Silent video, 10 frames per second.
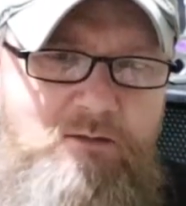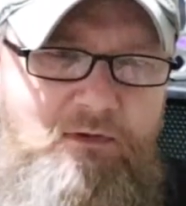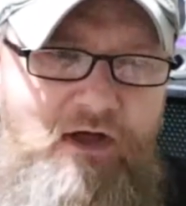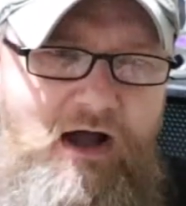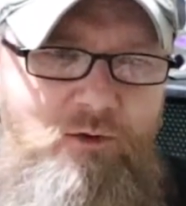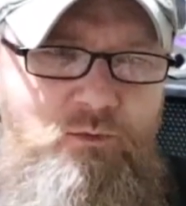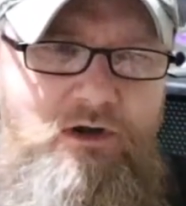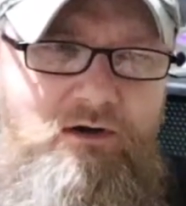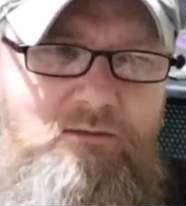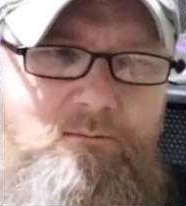But the whole
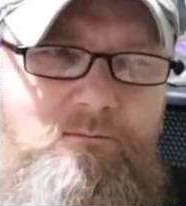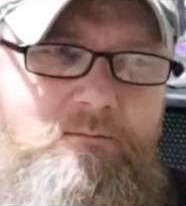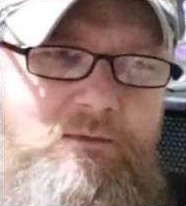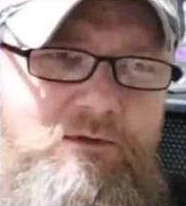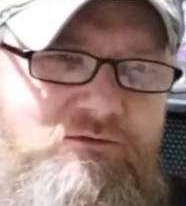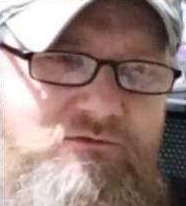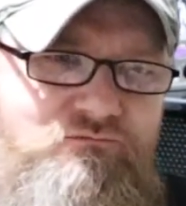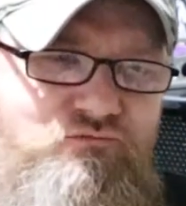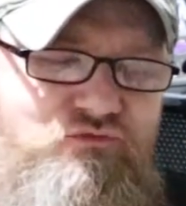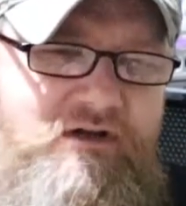lot
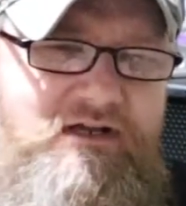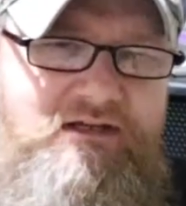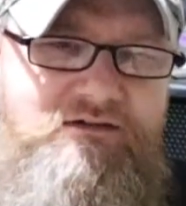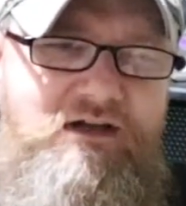really